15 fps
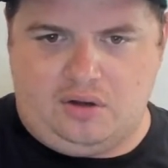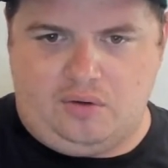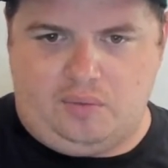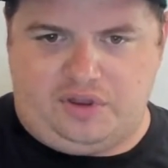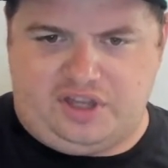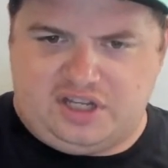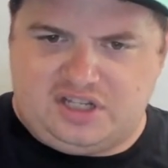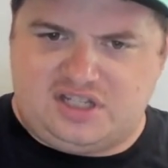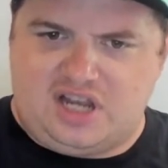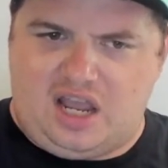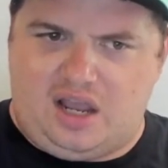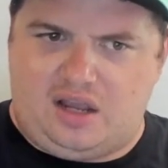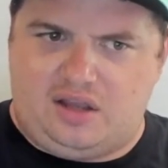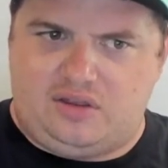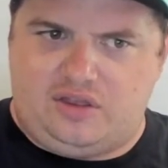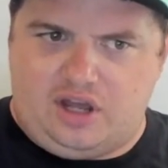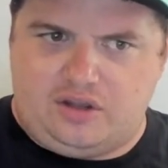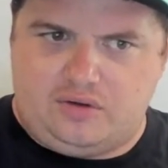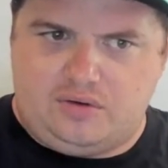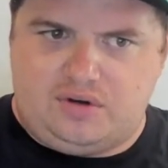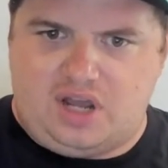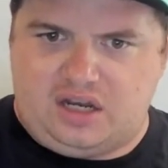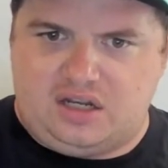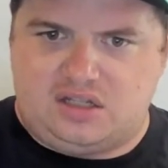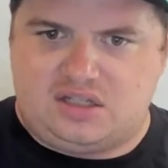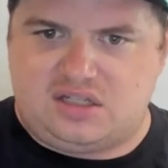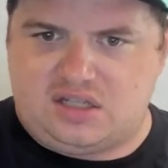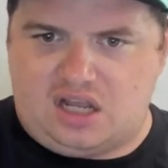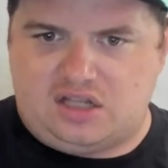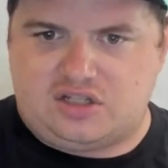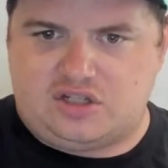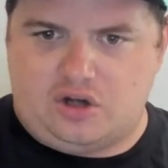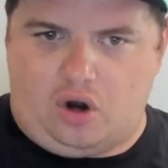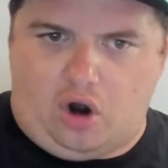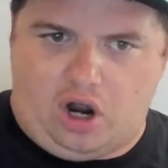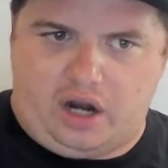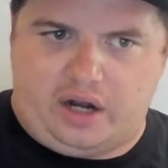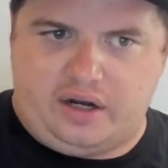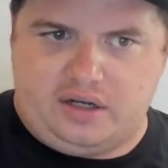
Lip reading: with it saying the United States ought,